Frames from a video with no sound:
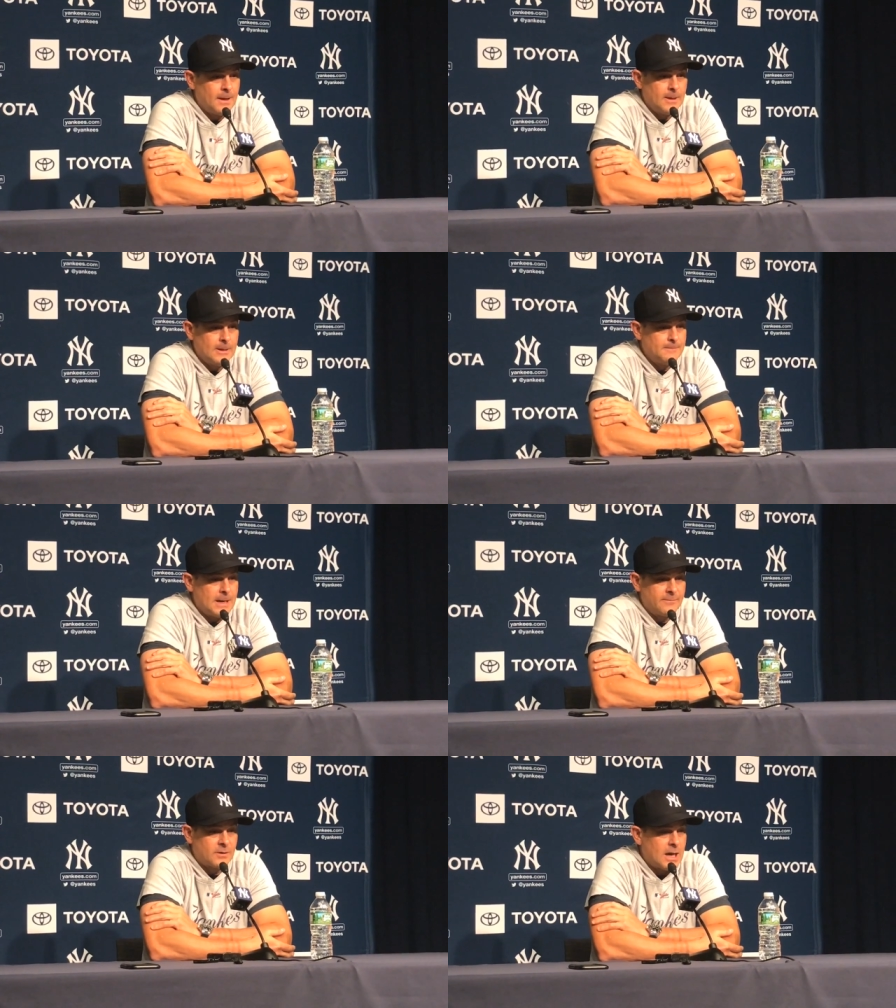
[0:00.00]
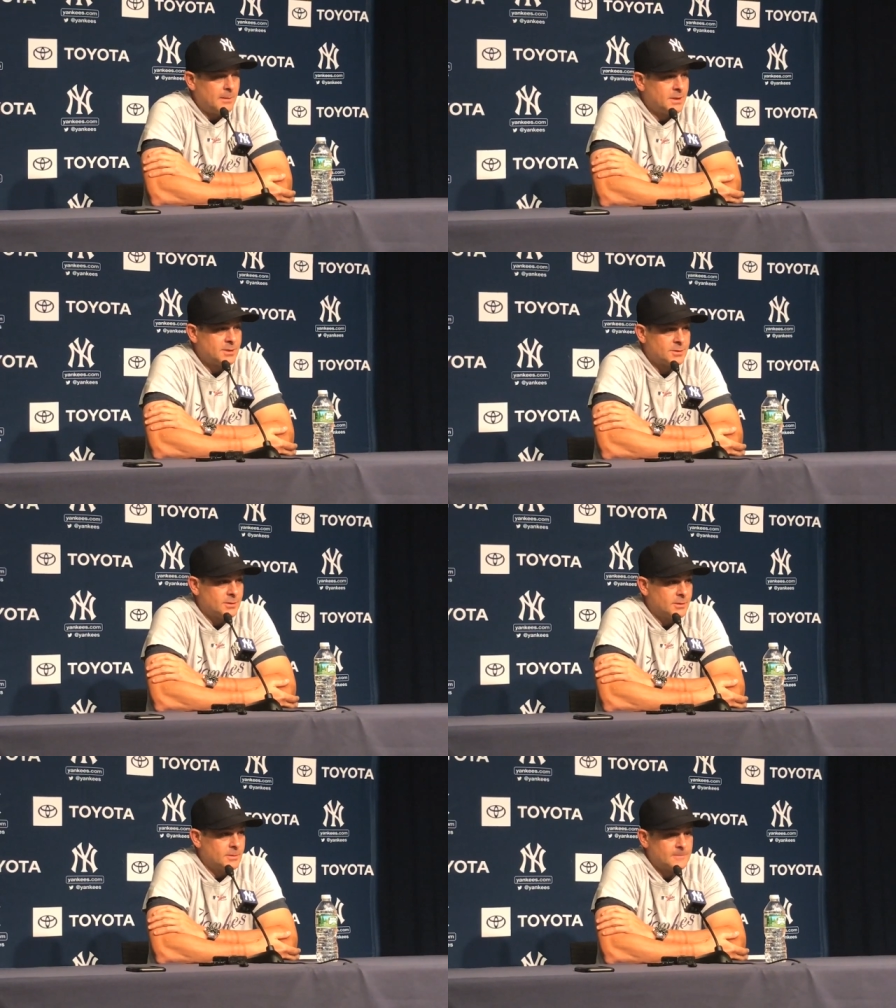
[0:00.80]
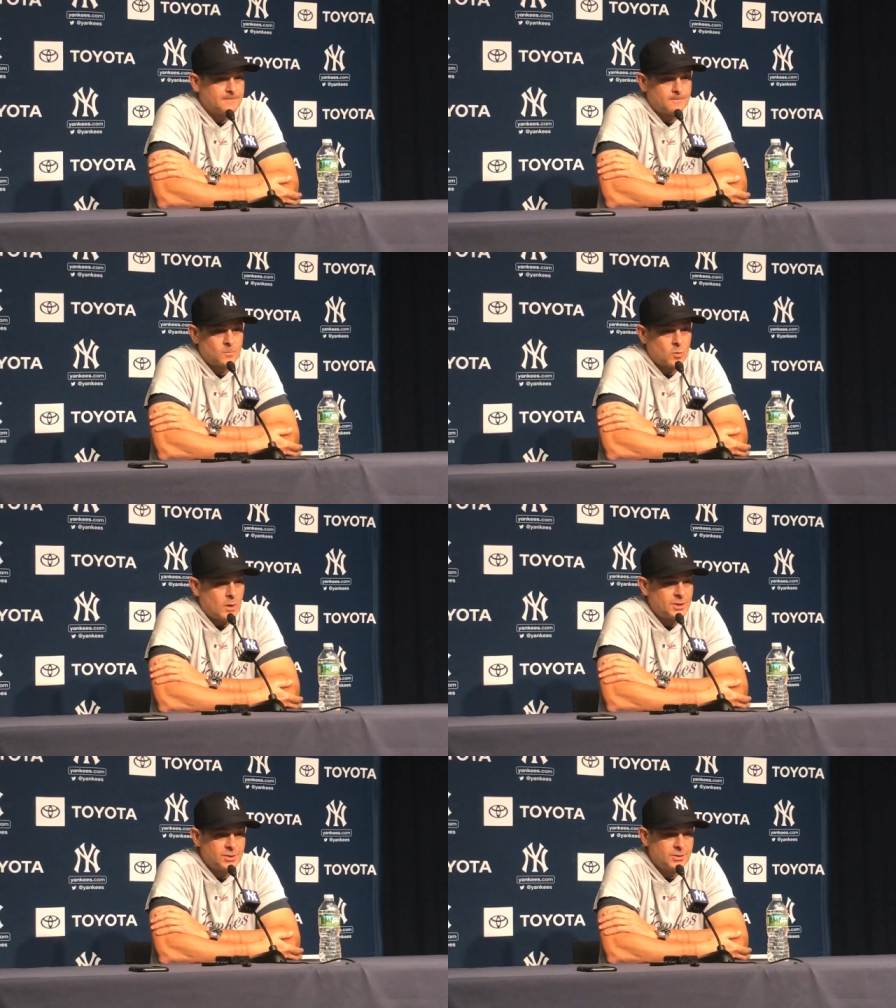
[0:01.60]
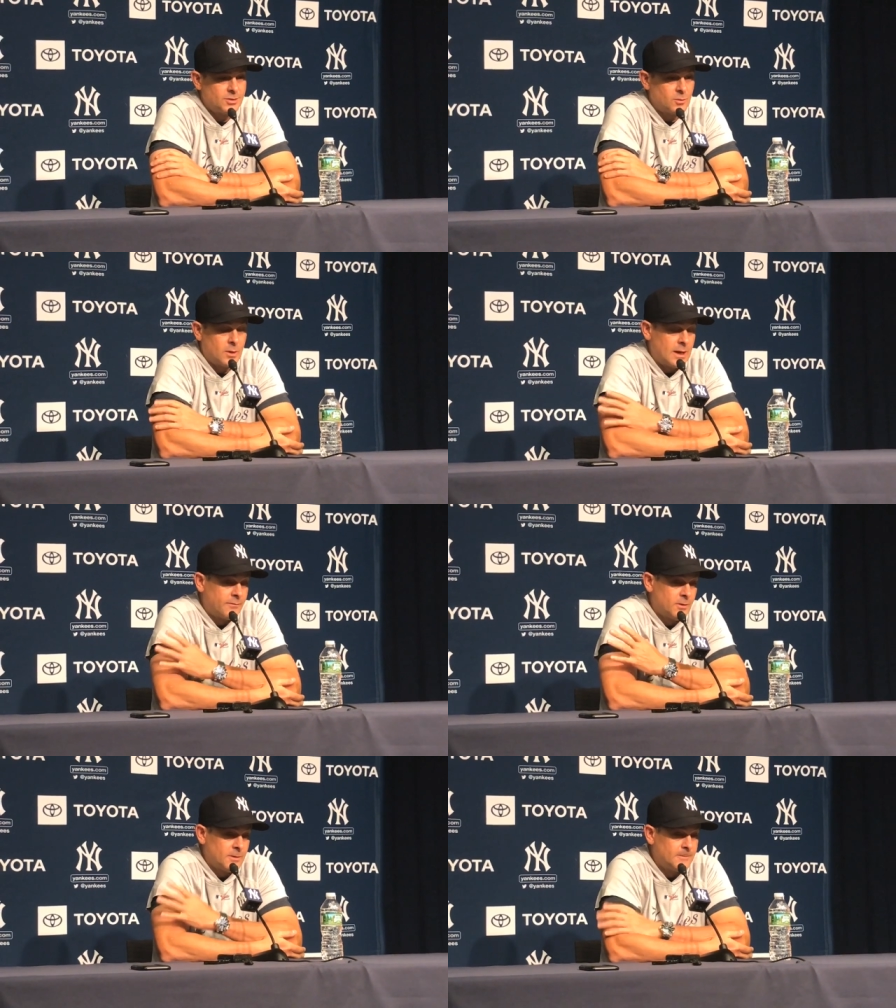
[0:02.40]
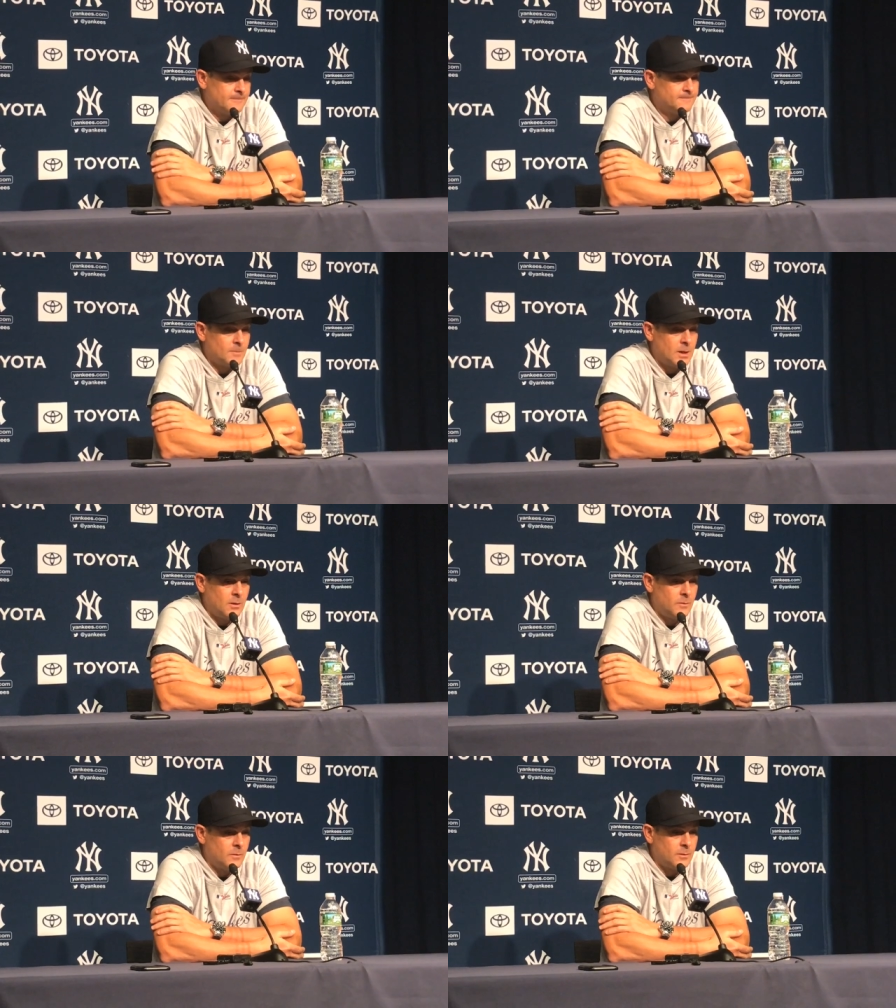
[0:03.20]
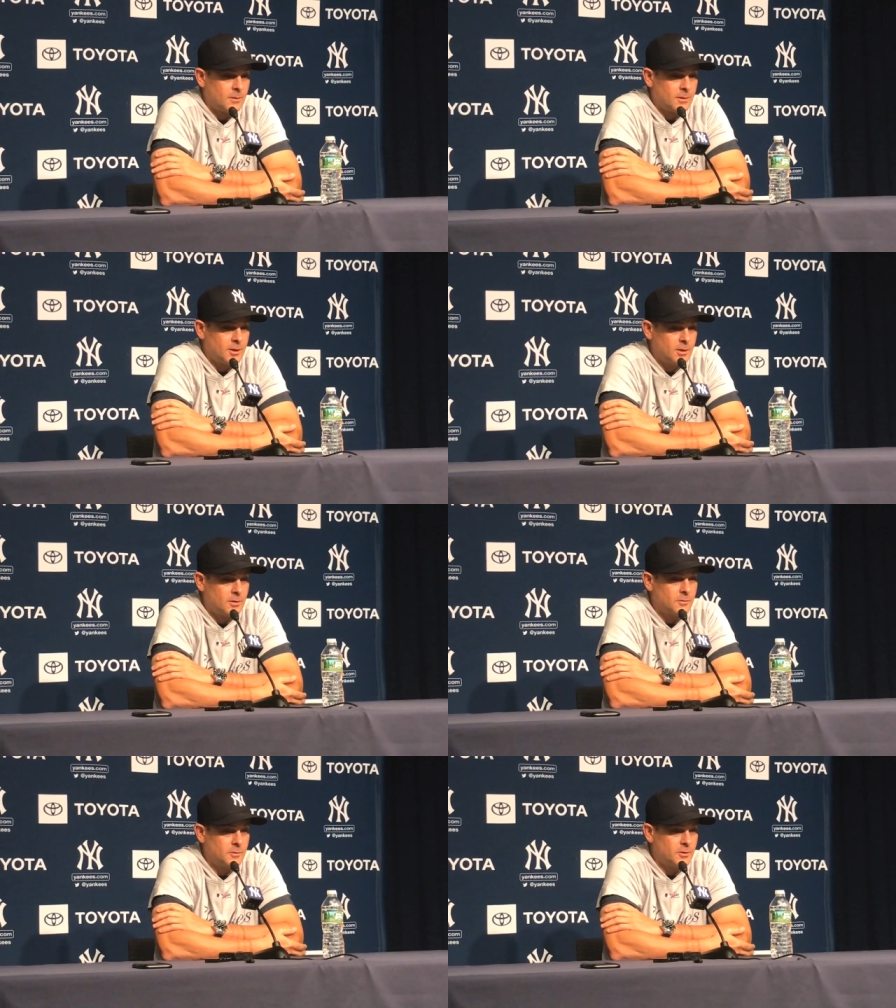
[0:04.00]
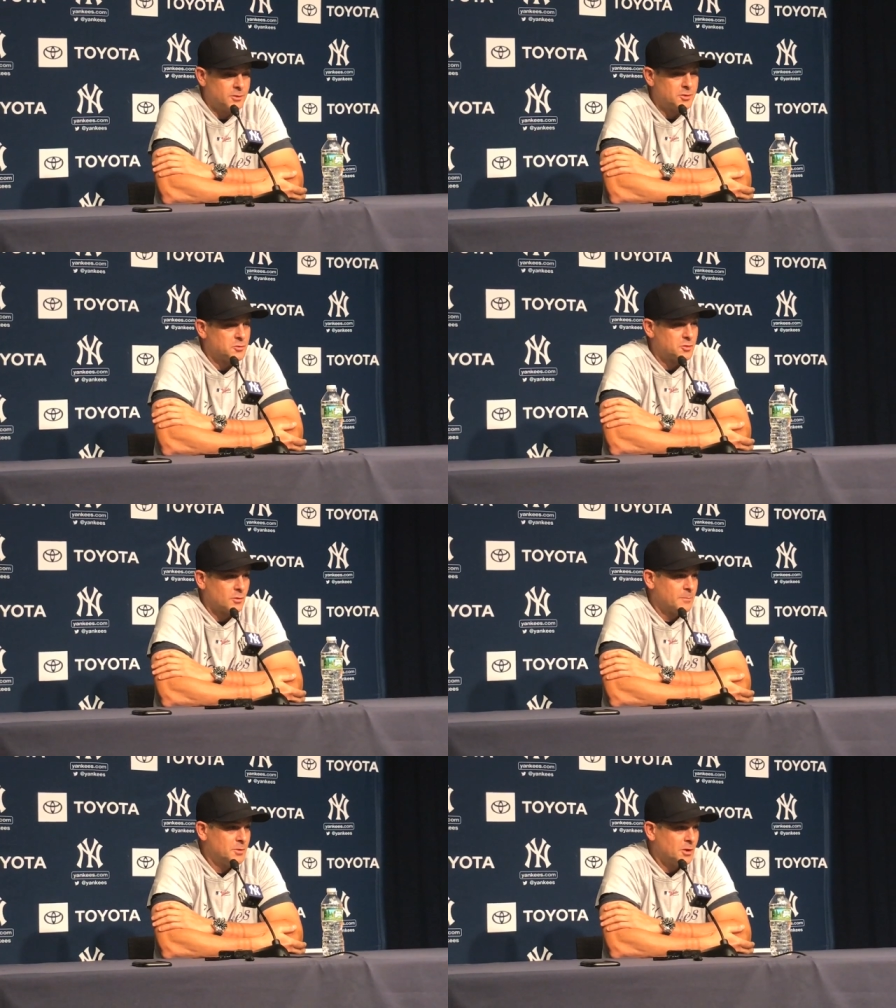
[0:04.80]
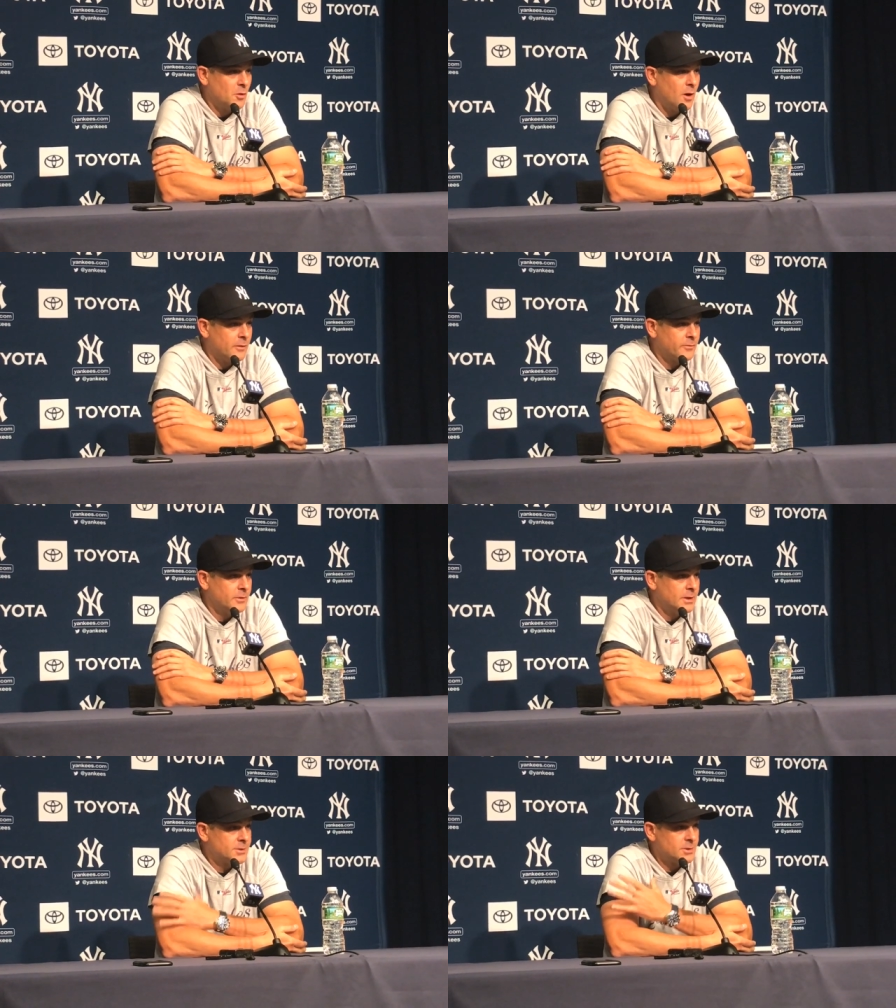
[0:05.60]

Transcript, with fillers: um, have comments or questions or whatever. And, and, you know, there's no script you go off for this.